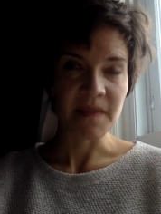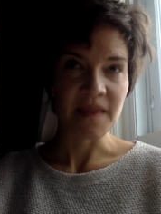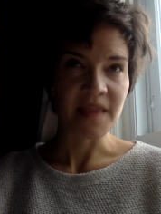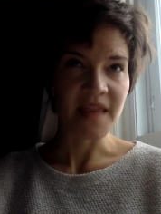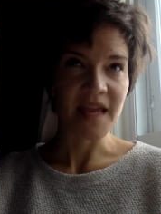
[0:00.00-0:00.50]

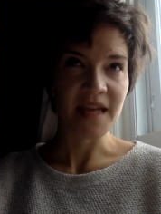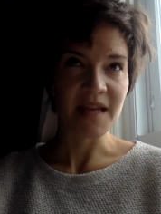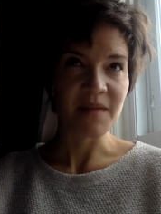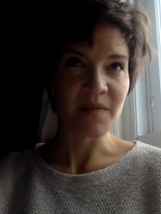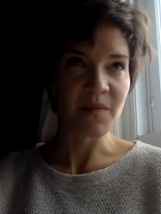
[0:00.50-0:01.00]
then
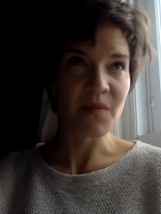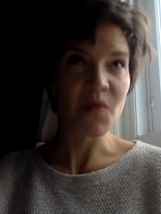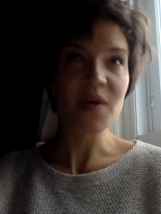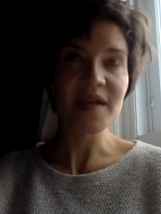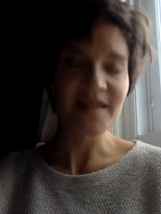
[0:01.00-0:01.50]

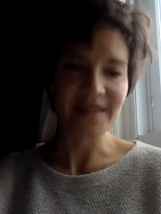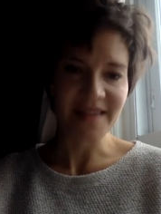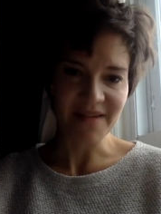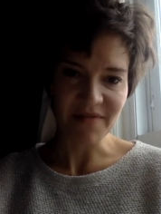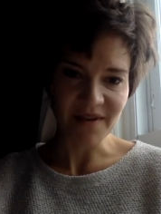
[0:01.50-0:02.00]
more healing
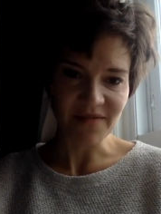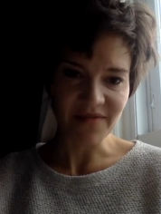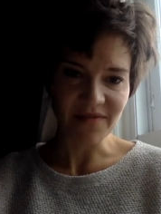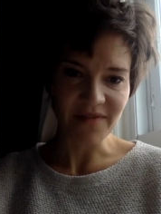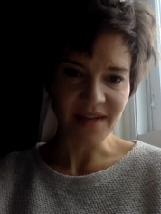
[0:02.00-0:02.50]
than
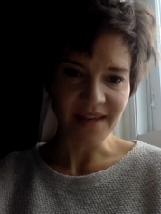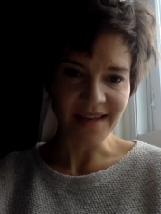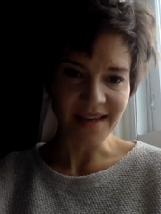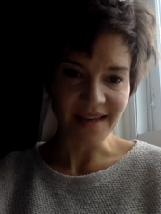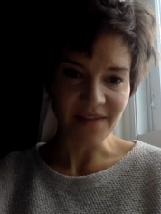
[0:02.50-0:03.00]
we
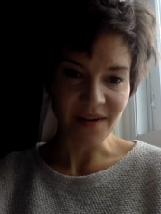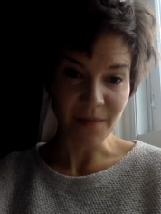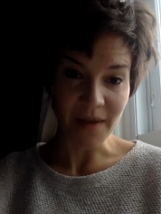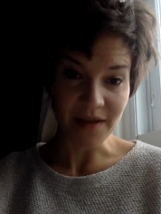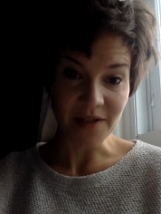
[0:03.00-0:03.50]
can even
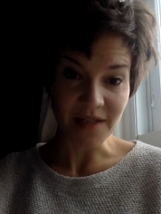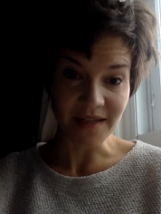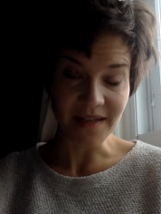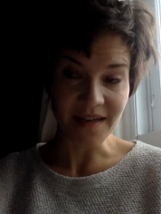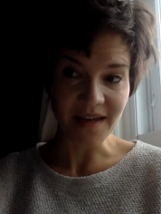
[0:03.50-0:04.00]

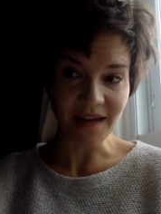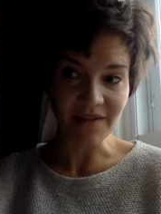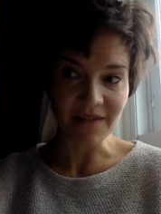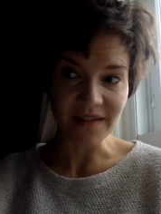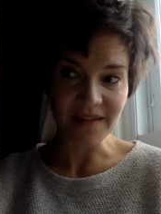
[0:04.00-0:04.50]
imagine. I
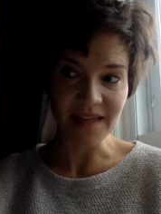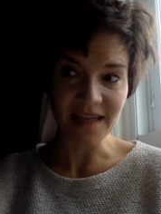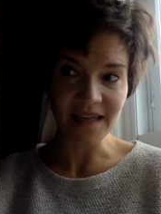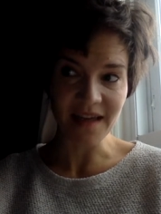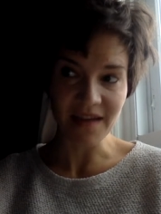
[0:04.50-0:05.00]

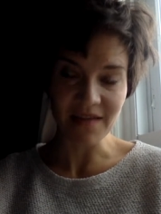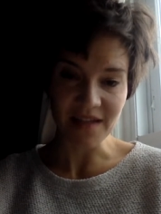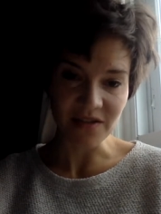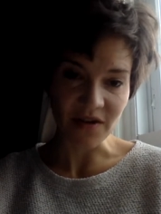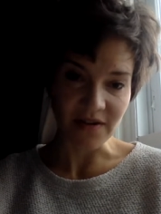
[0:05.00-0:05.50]
really have
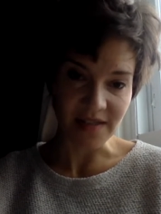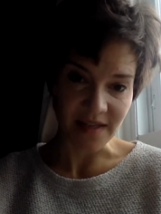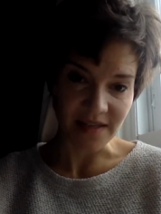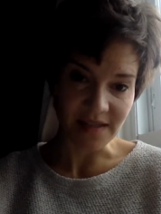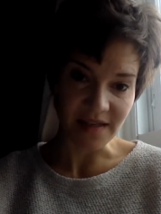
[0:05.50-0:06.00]
that strong
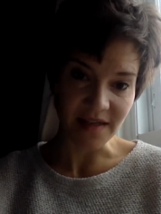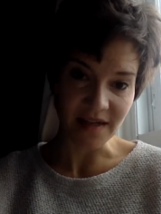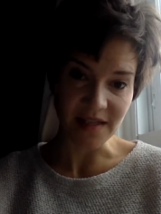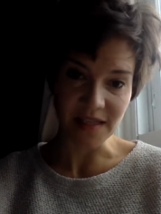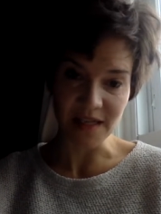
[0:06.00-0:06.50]
sense that
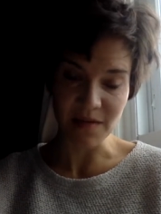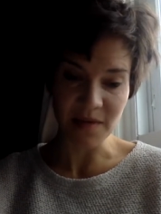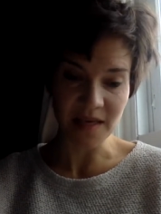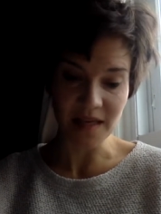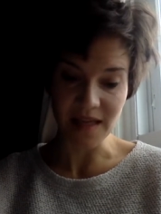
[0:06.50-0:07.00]
God's going to be
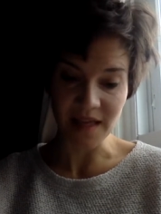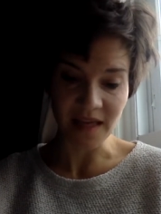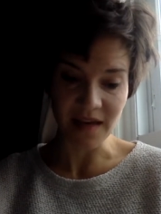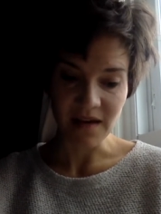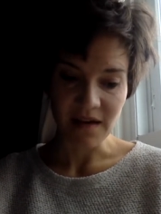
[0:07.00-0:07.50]

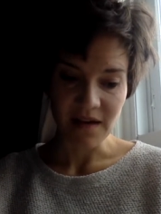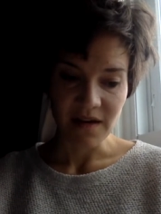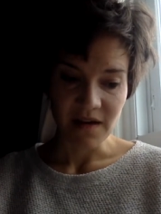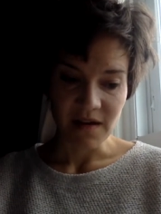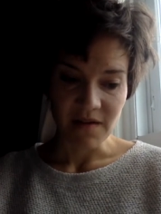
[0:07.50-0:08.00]
healing
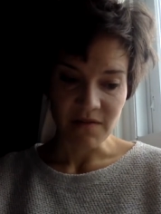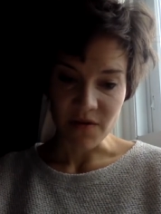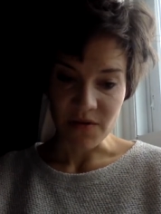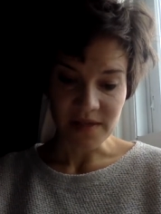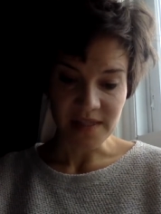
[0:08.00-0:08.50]

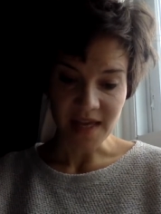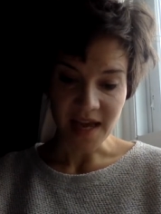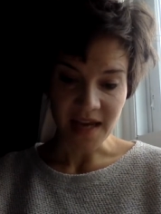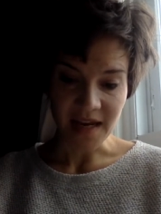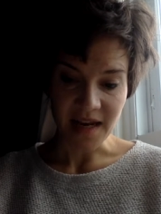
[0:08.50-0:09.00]
folks
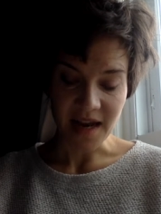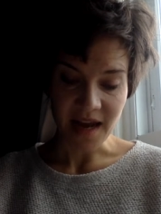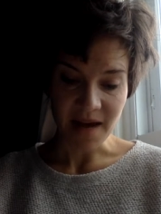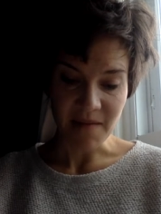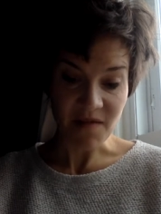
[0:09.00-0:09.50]
and
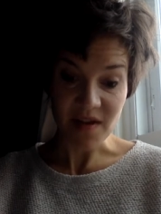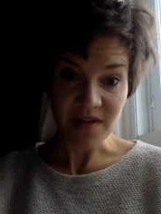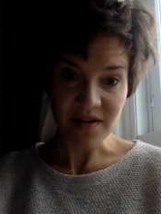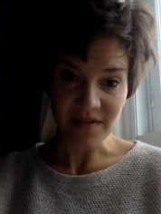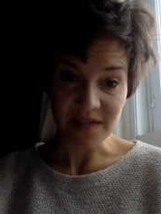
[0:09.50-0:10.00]
of
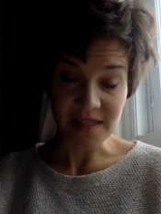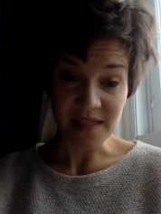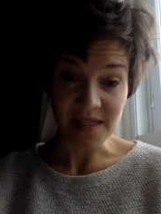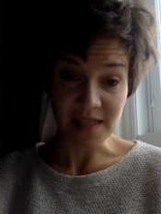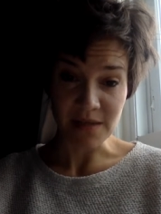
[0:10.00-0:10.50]
other
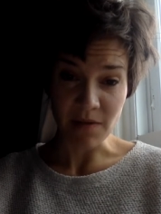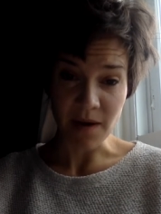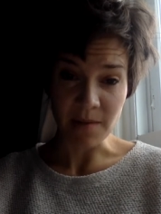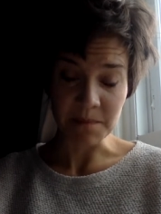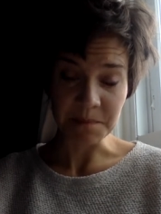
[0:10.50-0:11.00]
illnesses as well.